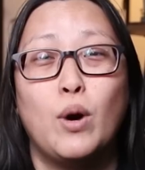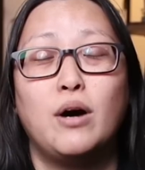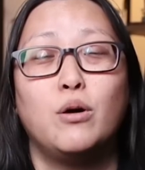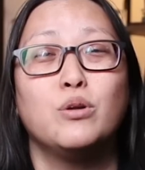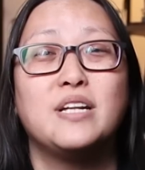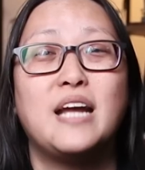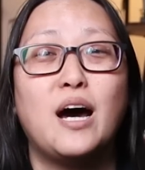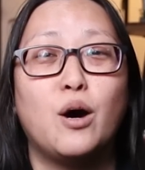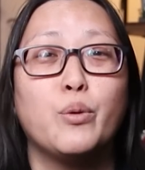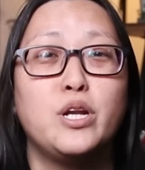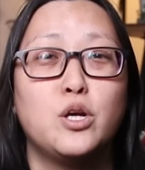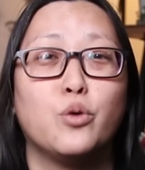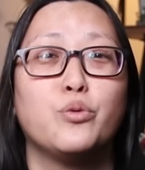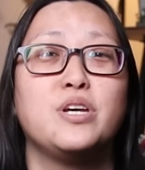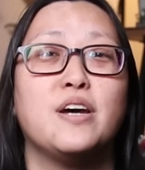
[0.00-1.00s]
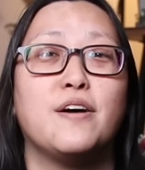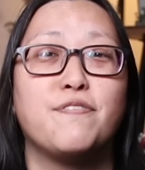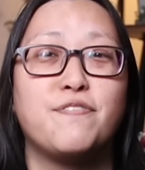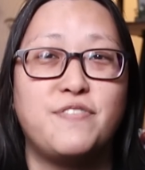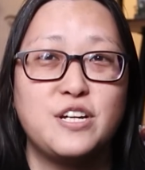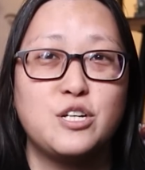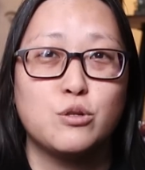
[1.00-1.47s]
Well, now we know the
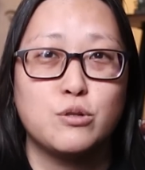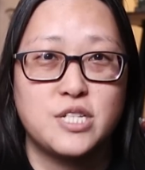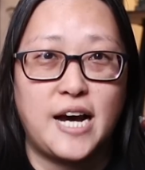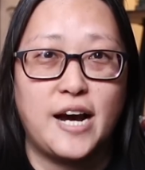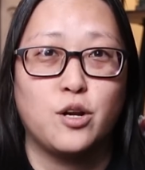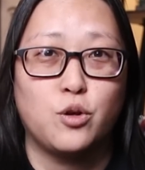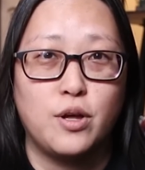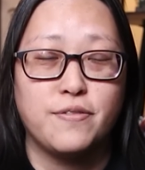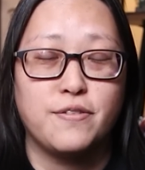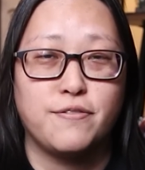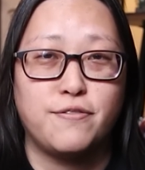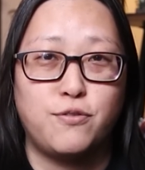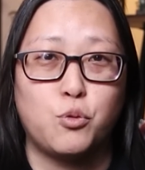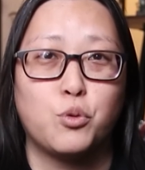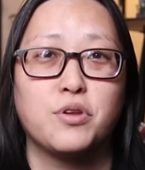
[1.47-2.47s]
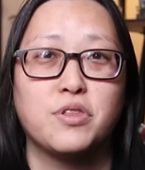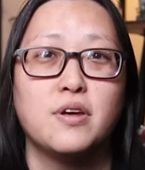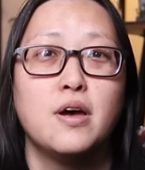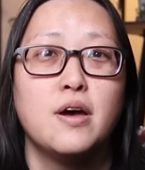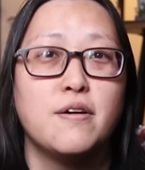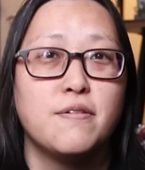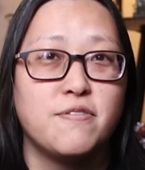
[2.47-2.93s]
official title of the fourth
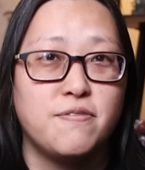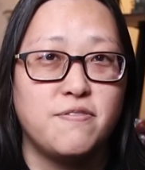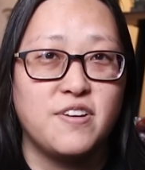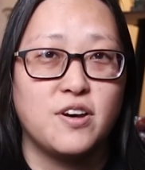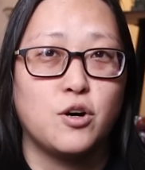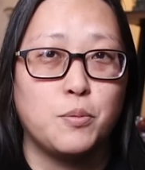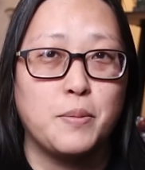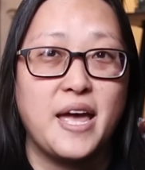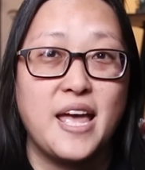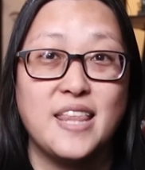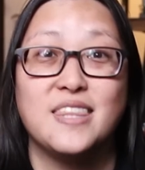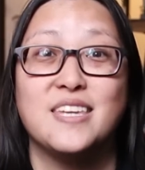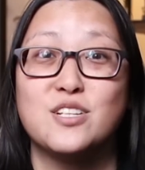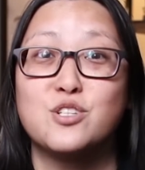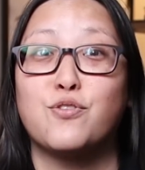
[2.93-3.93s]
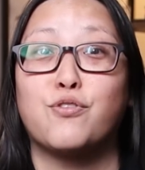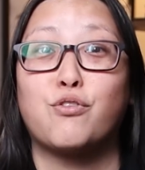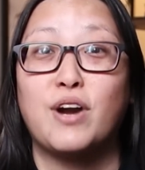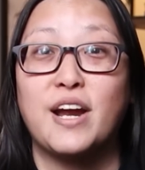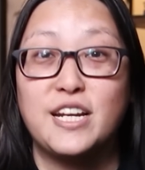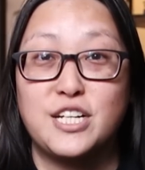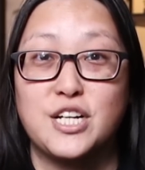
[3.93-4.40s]
film in this
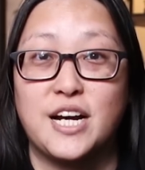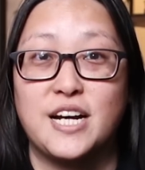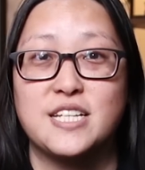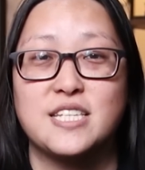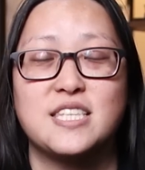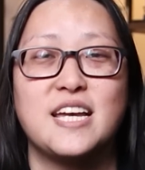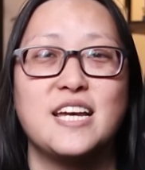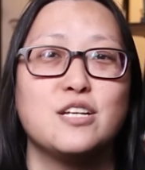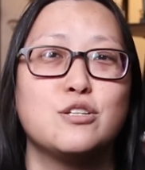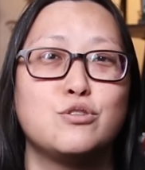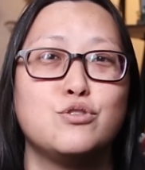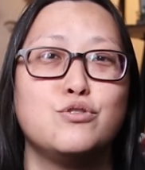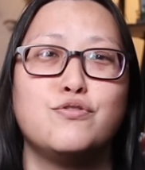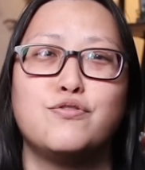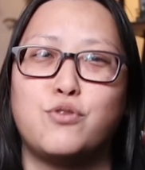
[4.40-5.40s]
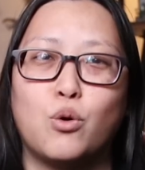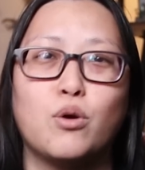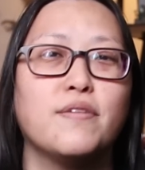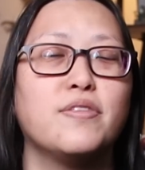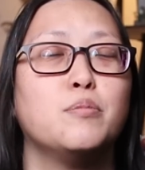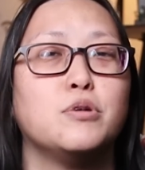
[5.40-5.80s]
franchise thanks to four of the